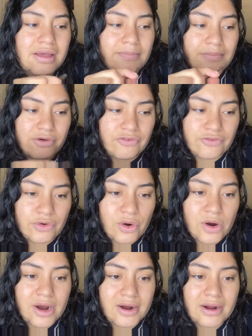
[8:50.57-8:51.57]

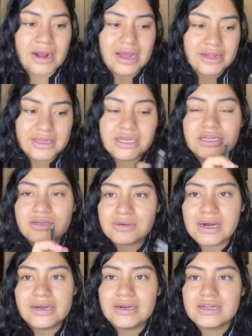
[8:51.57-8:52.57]
before, I did
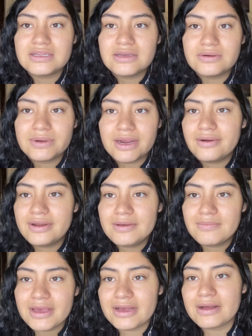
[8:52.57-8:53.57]
try not to wear any
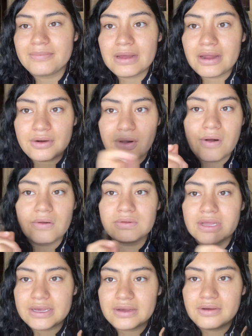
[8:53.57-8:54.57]
makeup at all.
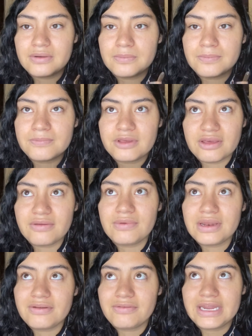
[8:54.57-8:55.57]
Like
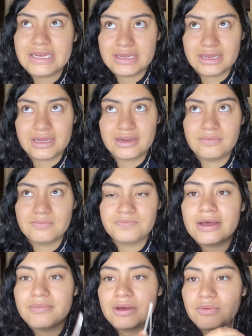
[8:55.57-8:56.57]
even if I did,
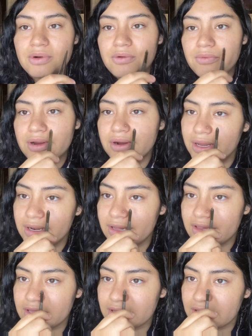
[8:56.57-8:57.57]
I wouldn't wear
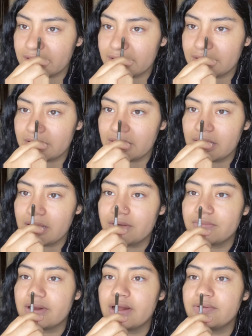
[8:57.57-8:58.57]
anything like
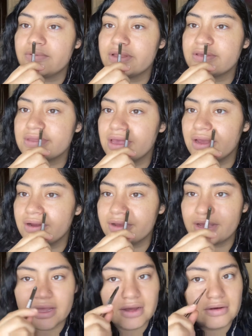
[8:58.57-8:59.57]
around this
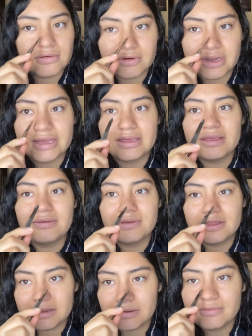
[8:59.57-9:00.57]
area, or like
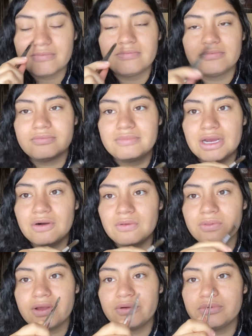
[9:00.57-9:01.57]
even my whole
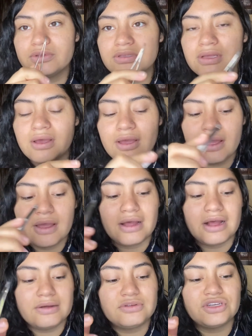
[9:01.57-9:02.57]
nose,
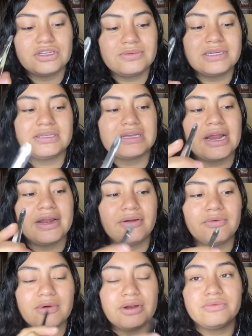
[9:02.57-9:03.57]
just because I didn't want to